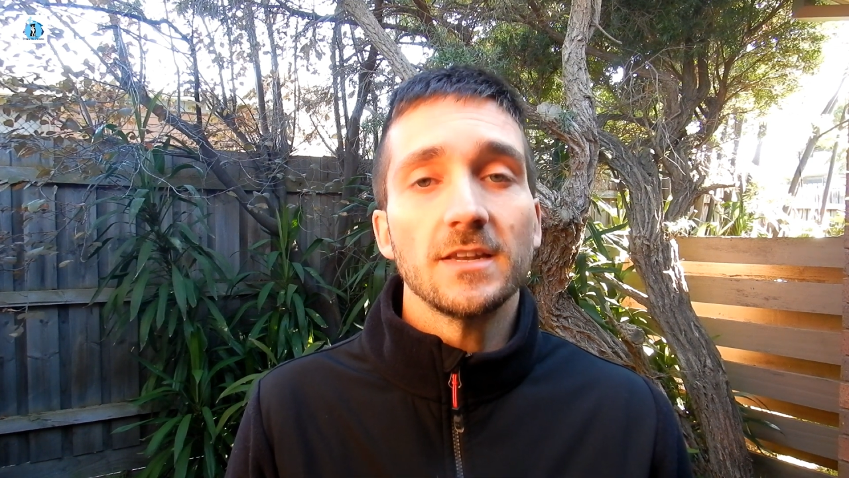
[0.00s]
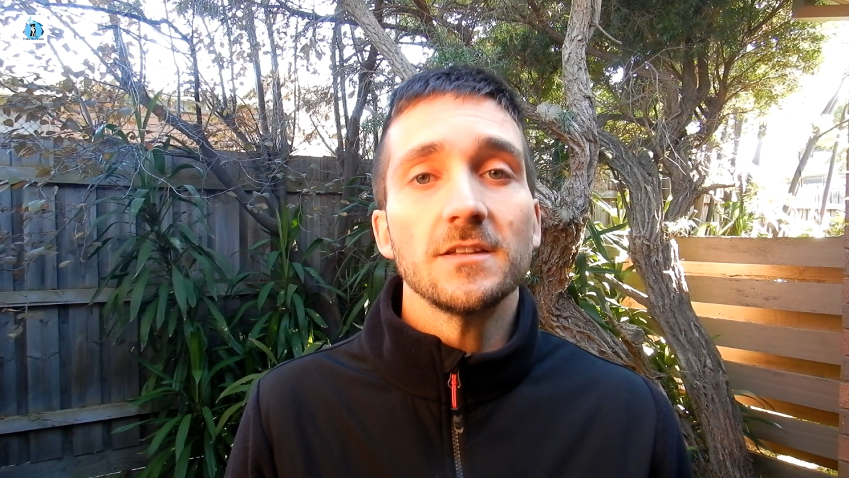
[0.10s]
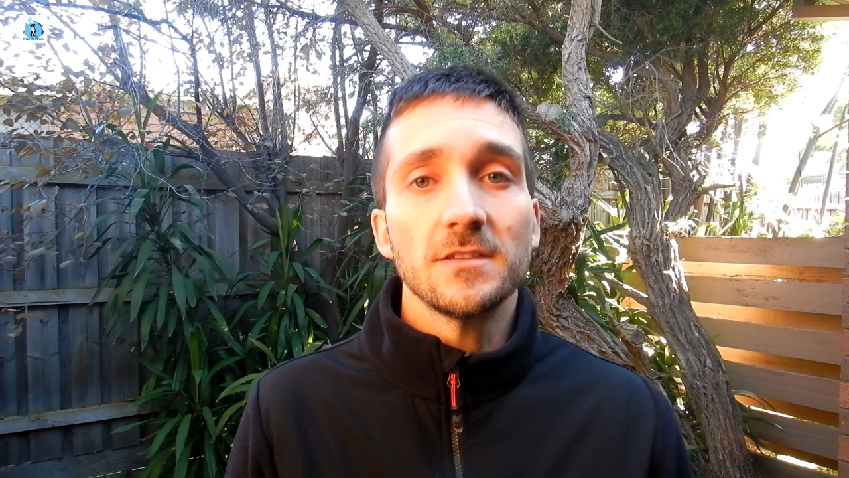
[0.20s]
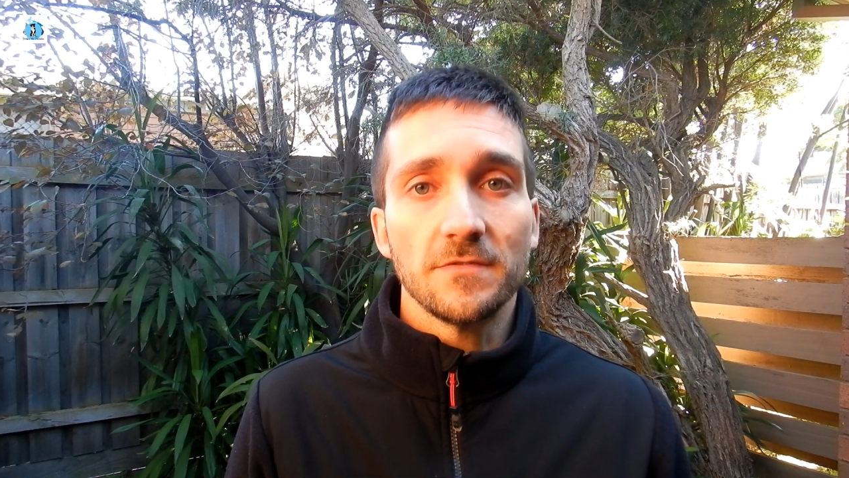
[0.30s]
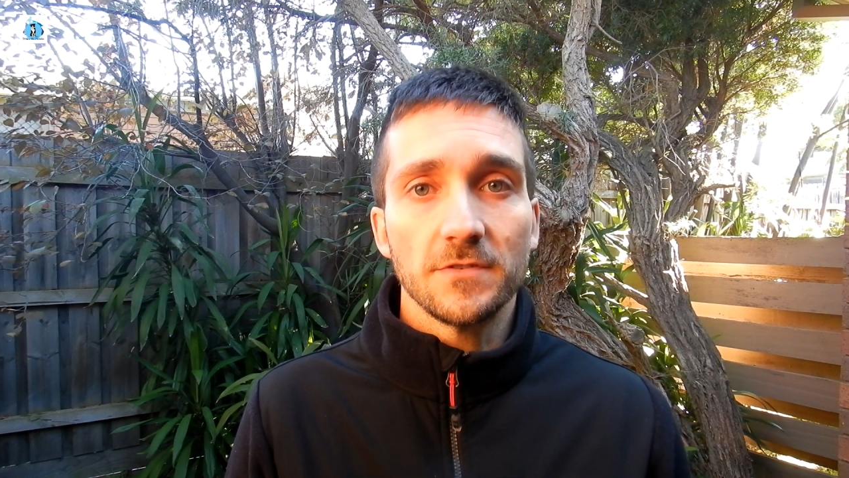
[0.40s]
in
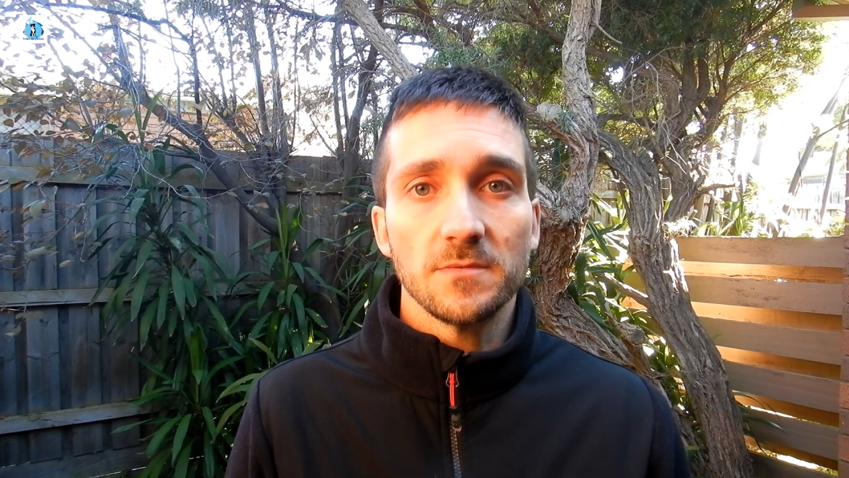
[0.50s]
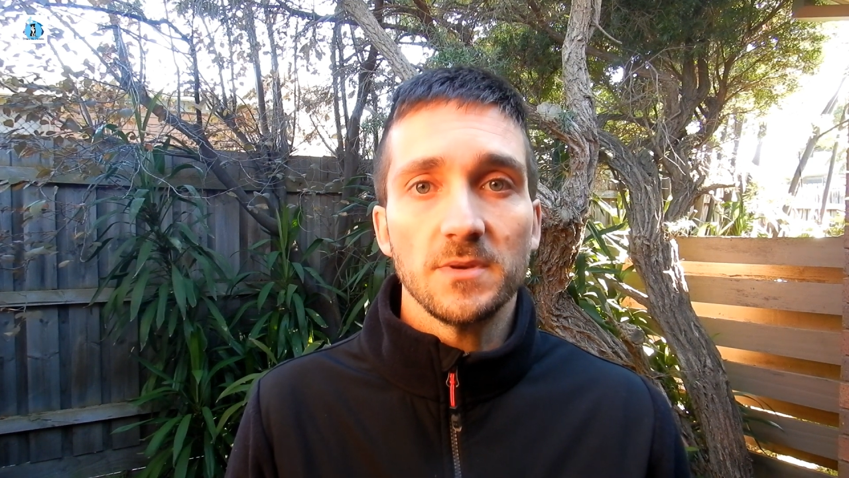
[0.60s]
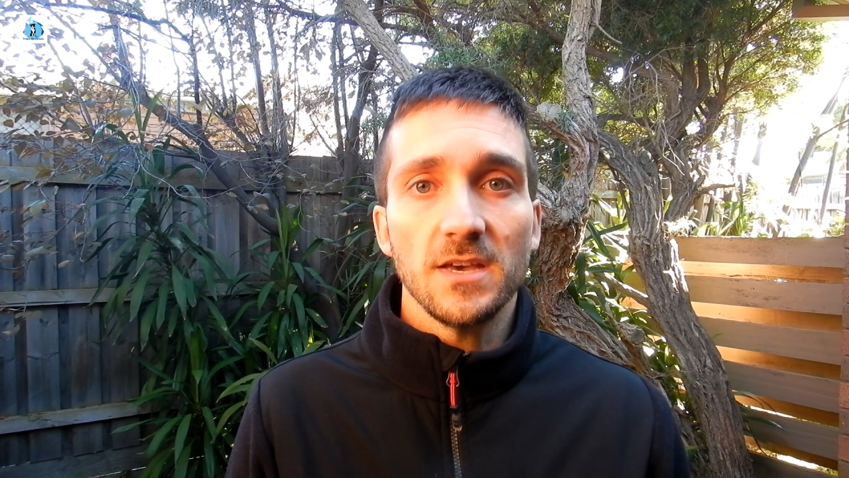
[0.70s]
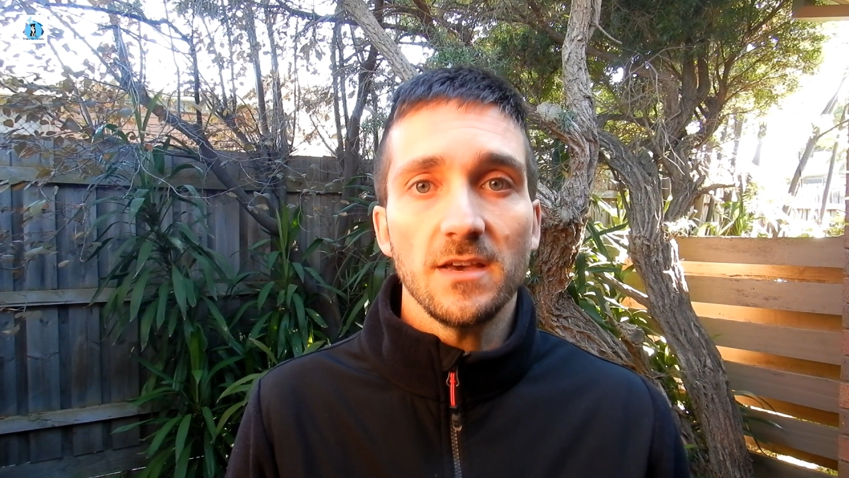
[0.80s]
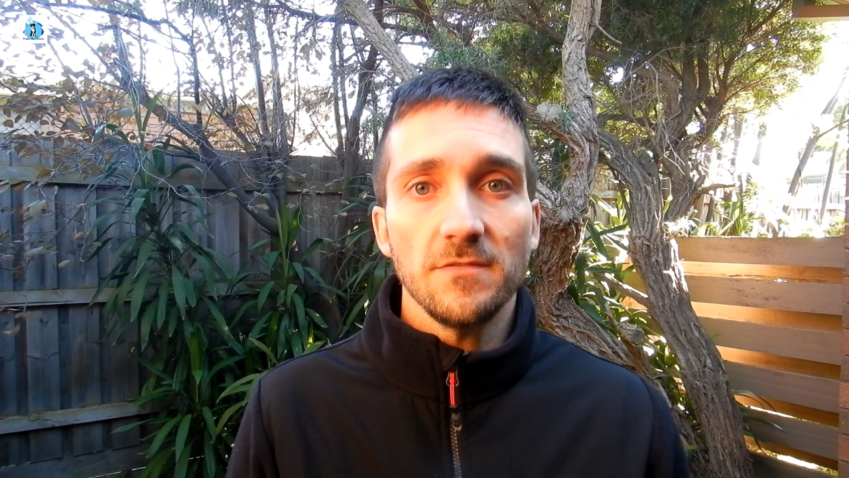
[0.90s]
a different
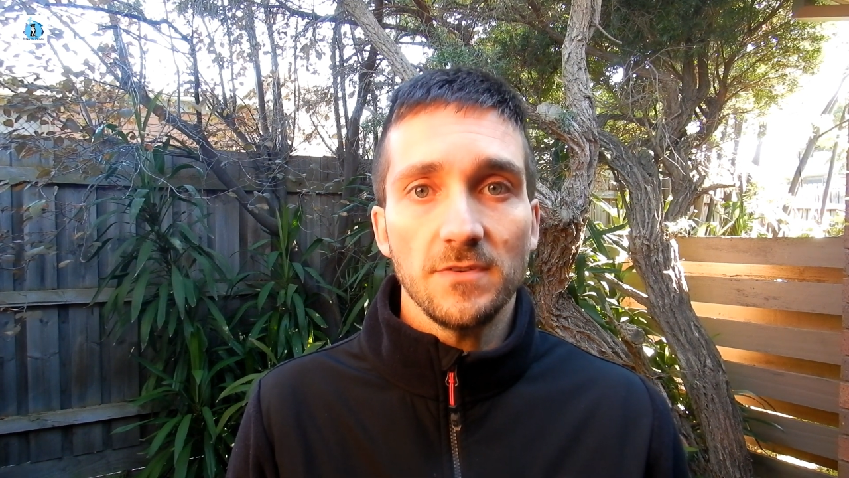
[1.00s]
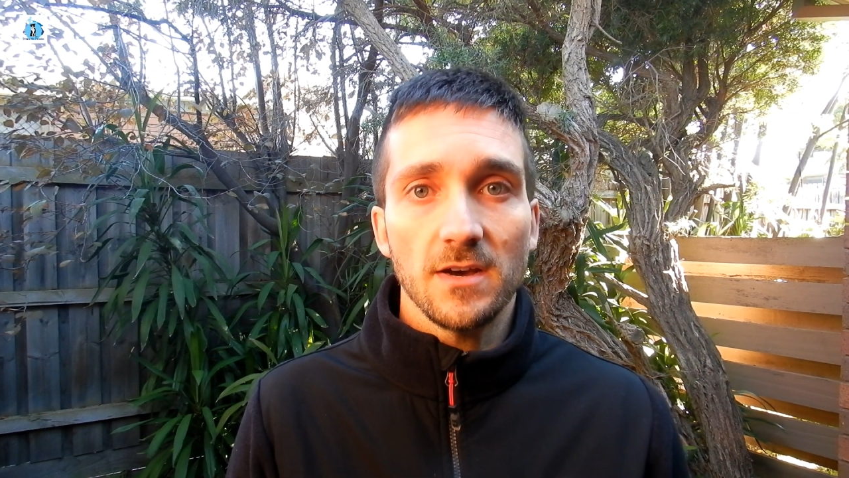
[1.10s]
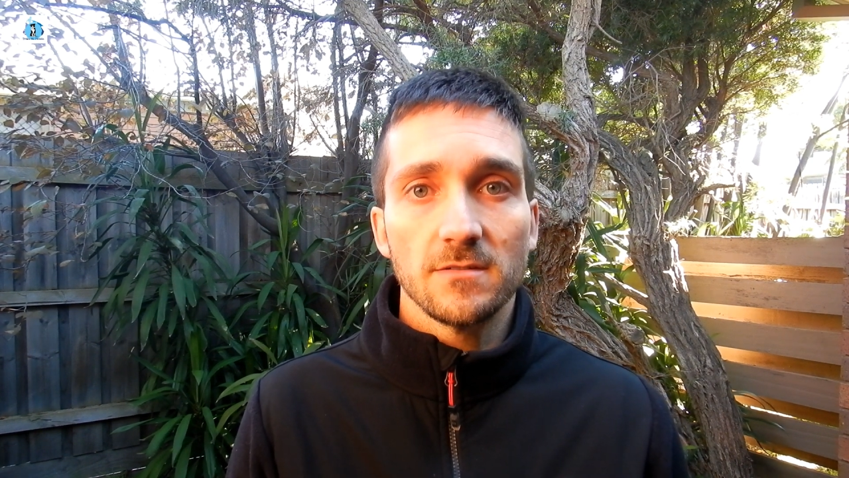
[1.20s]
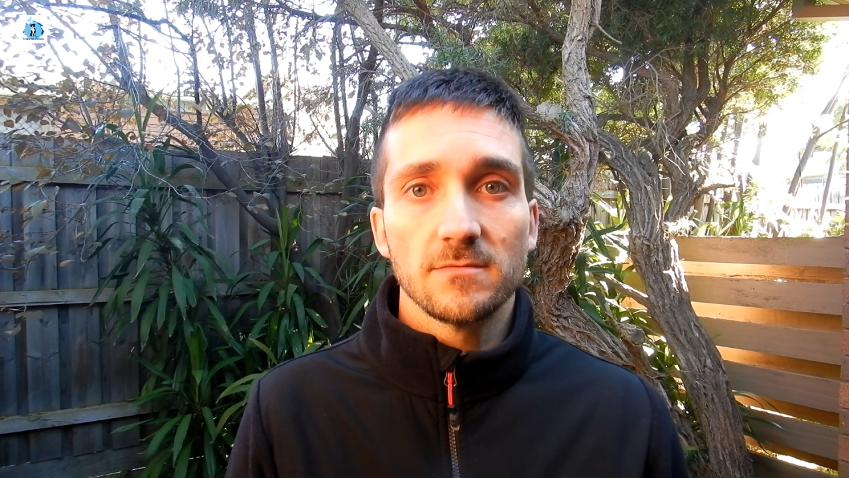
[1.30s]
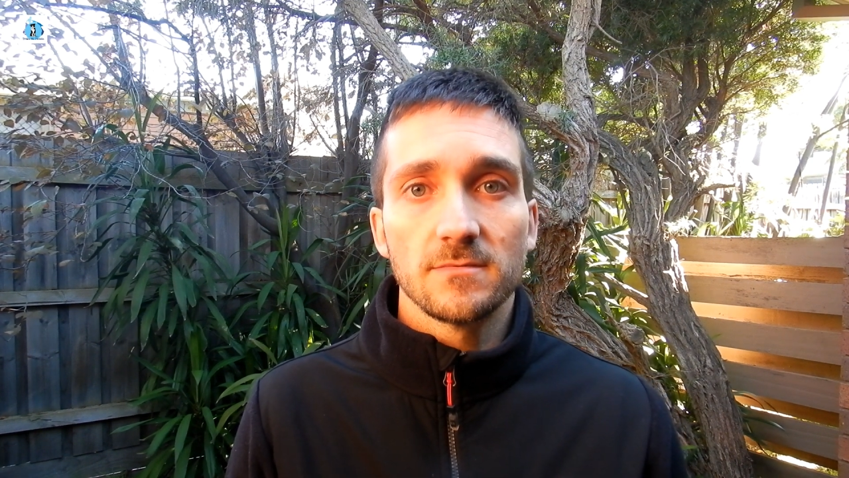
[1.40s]
behavior.